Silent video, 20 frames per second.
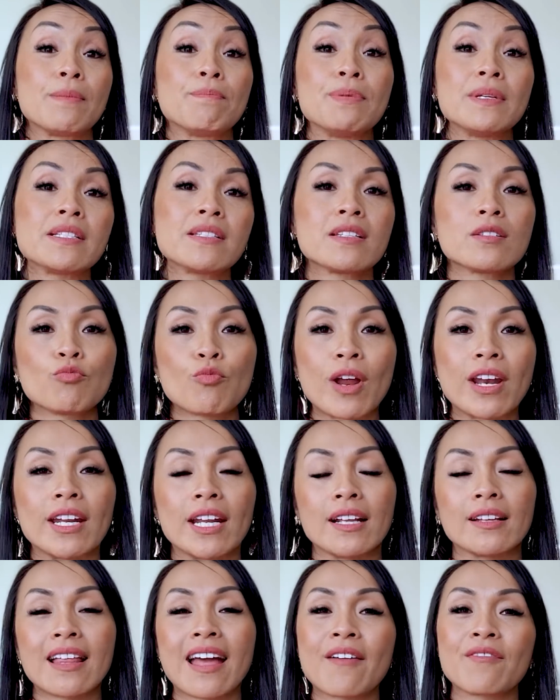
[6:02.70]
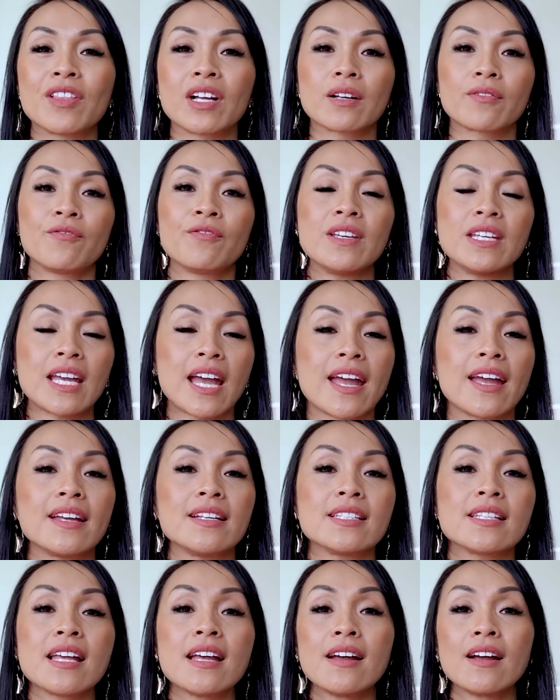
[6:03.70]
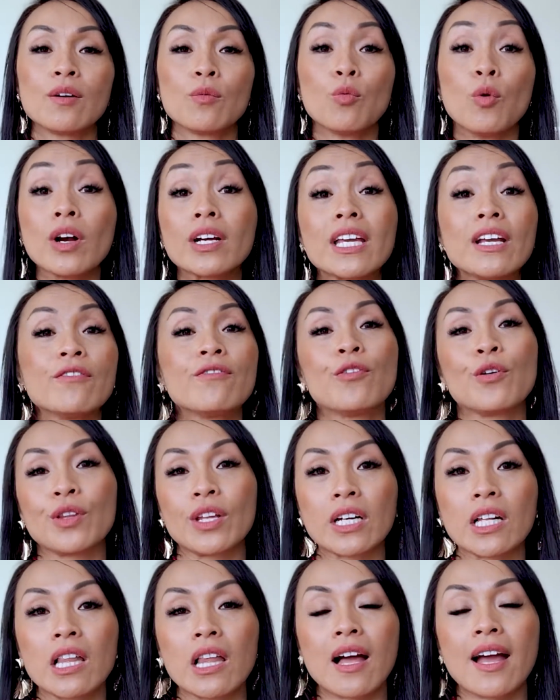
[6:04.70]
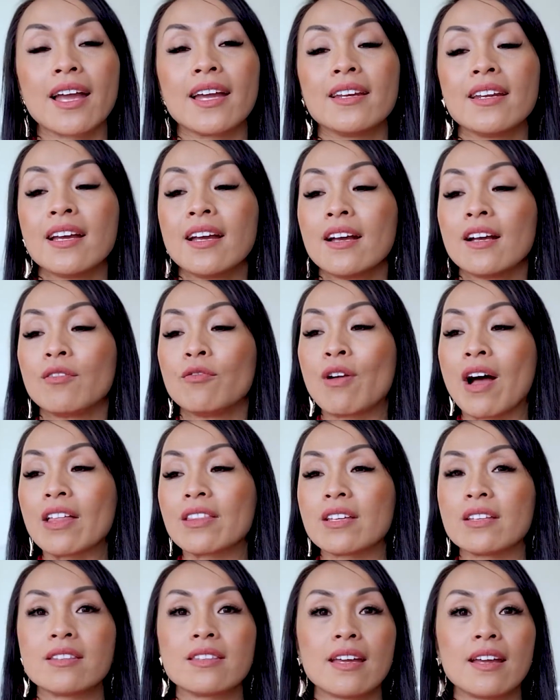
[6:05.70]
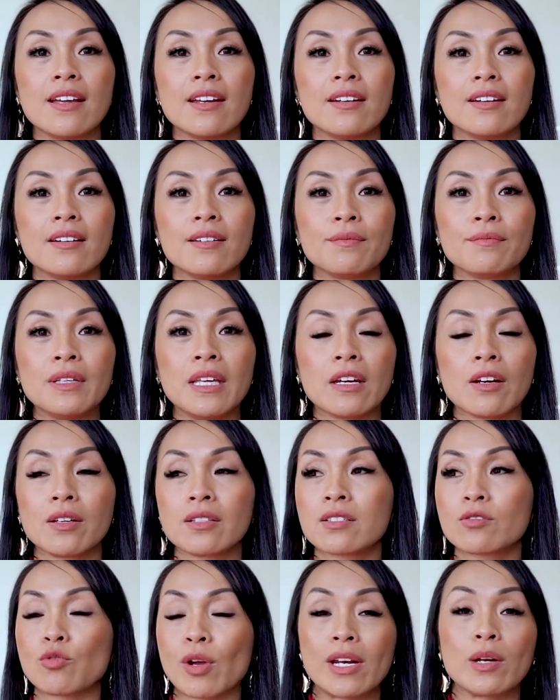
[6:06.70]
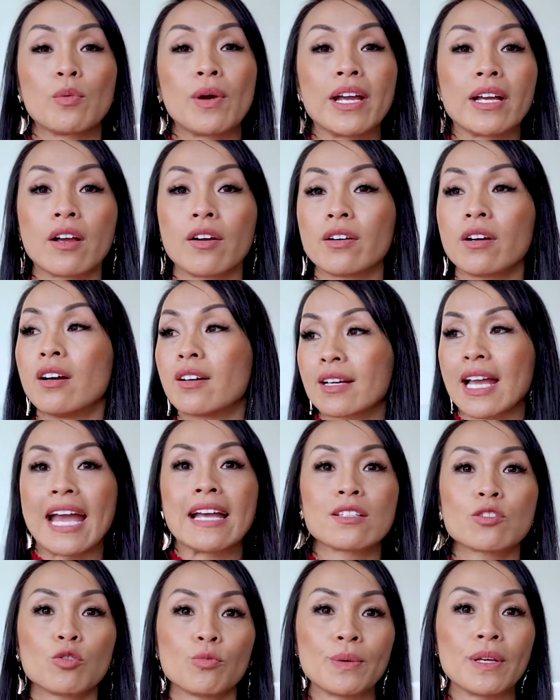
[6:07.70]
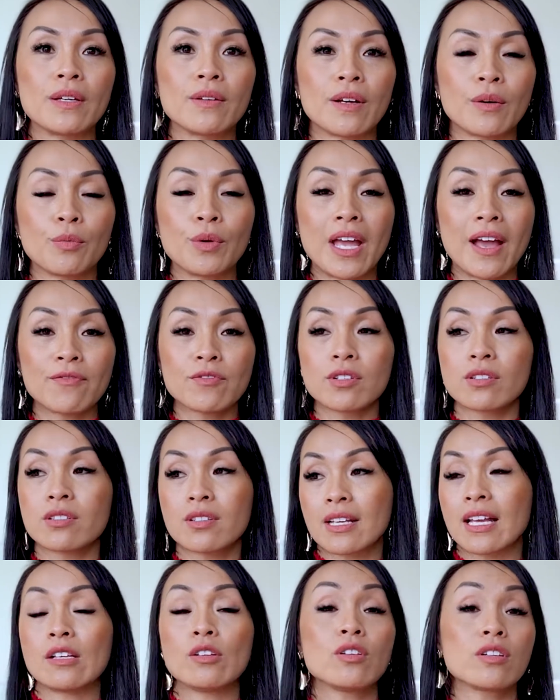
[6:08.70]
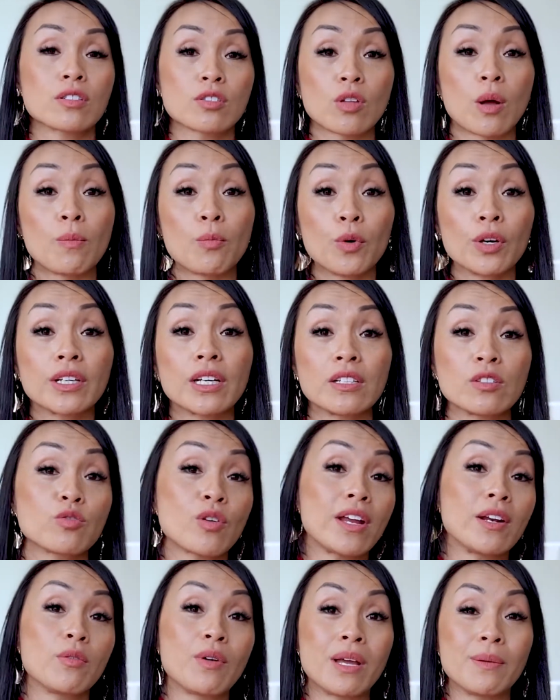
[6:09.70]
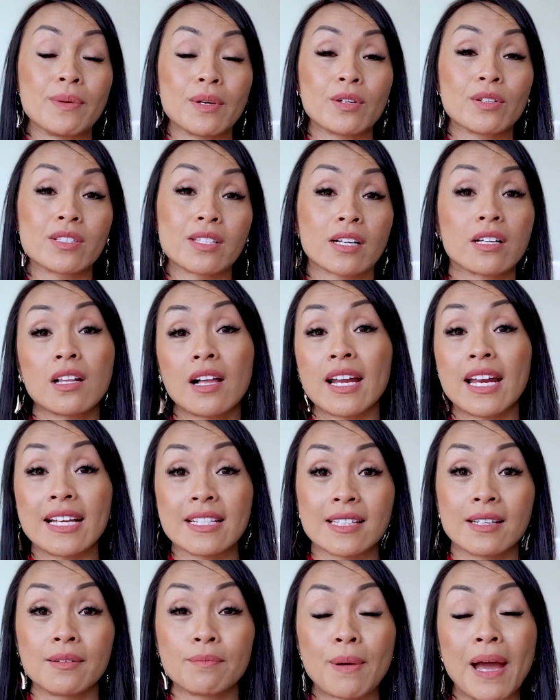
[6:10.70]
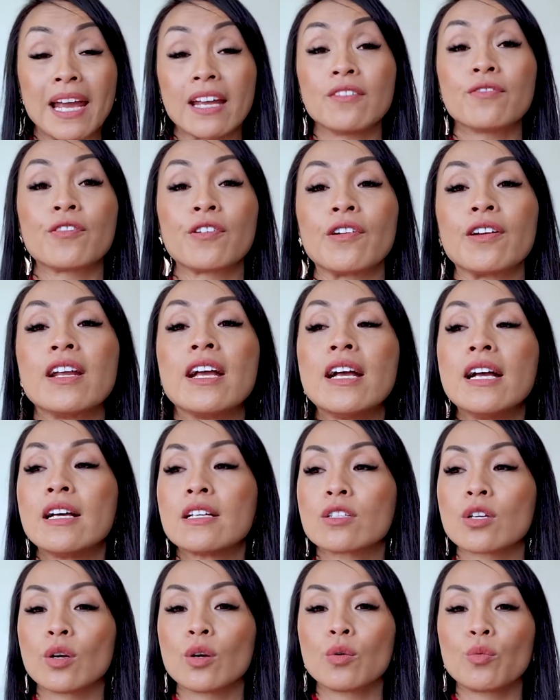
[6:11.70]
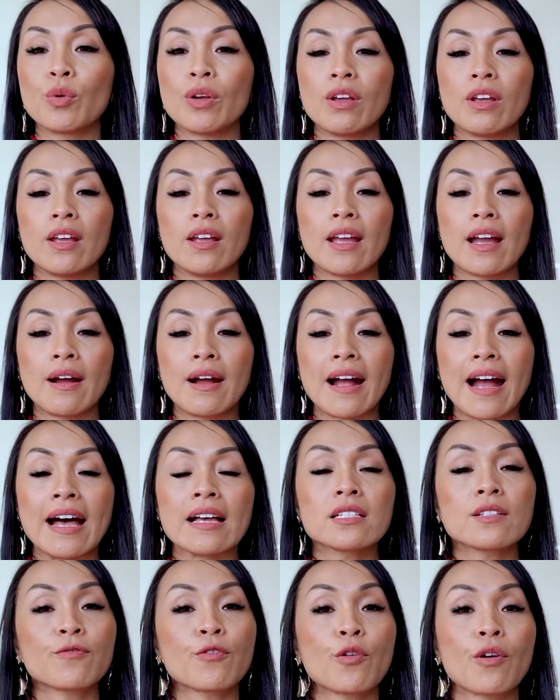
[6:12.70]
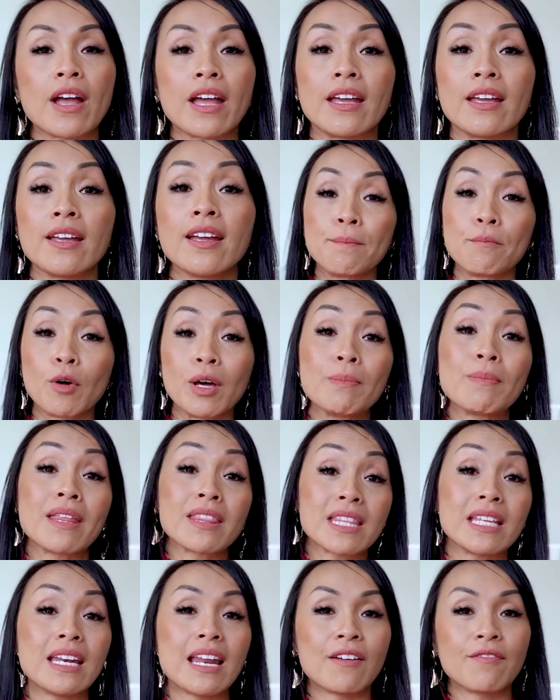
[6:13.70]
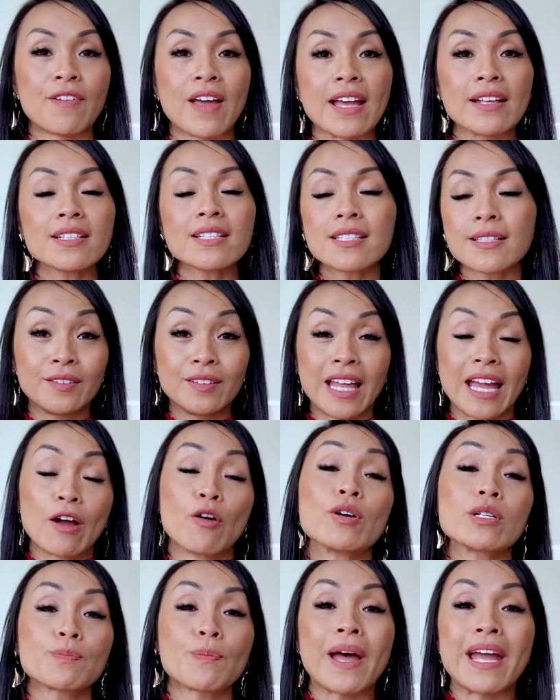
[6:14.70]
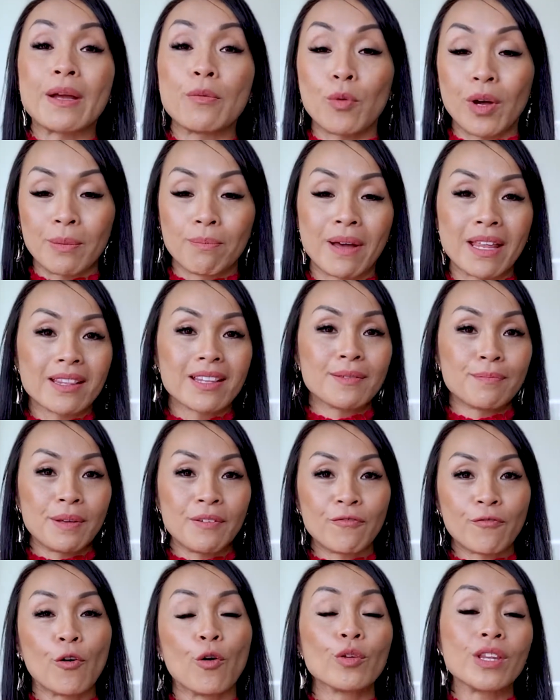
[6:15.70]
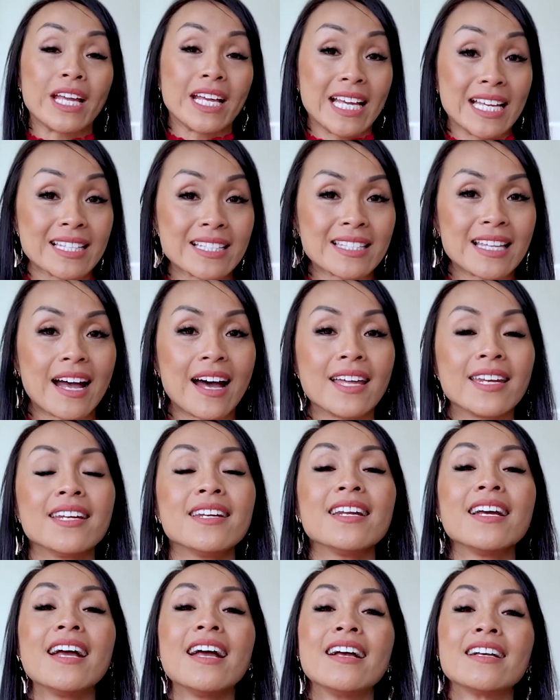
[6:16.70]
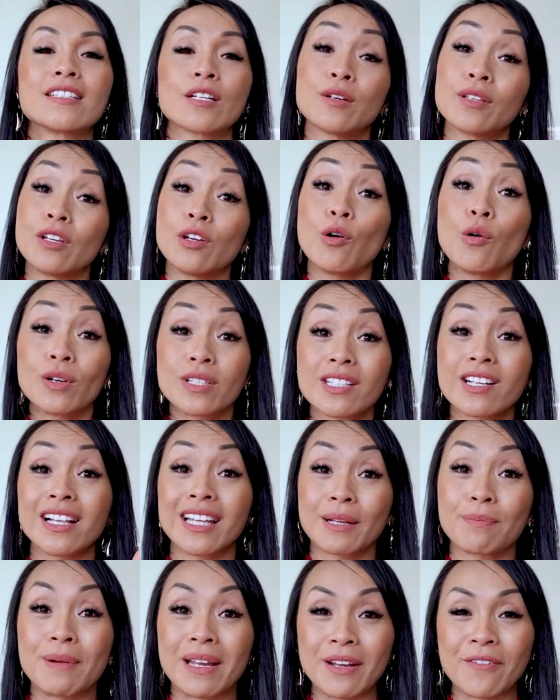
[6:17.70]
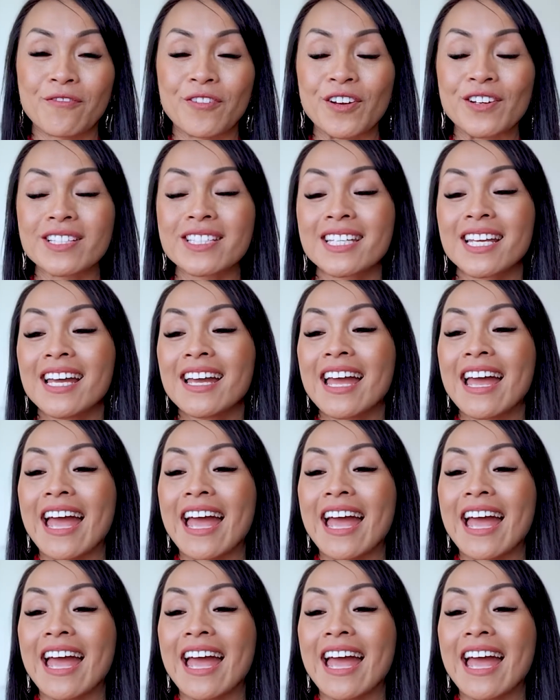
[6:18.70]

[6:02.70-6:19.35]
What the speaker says: business running, have the VAs working for the client, rather than, straight away going, oh, cancel, we have to get you to stop working straight away because the client hasn't paid for it. So we ask for a 1 month in advance. They always pay 1 month before they get started. So you always collect money first.